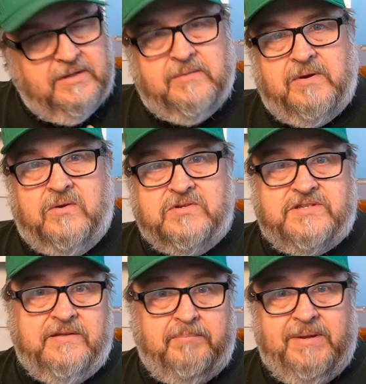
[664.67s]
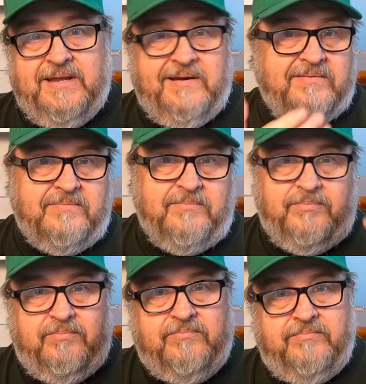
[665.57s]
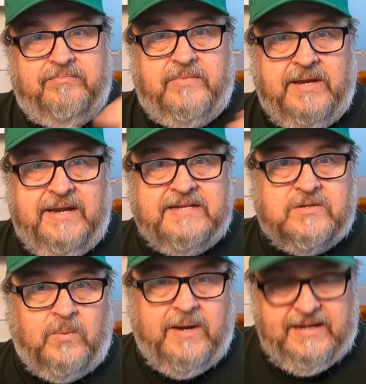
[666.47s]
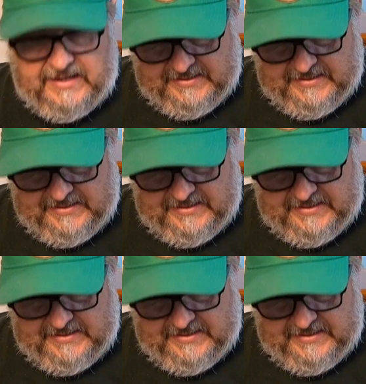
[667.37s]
because the bit eats away at it.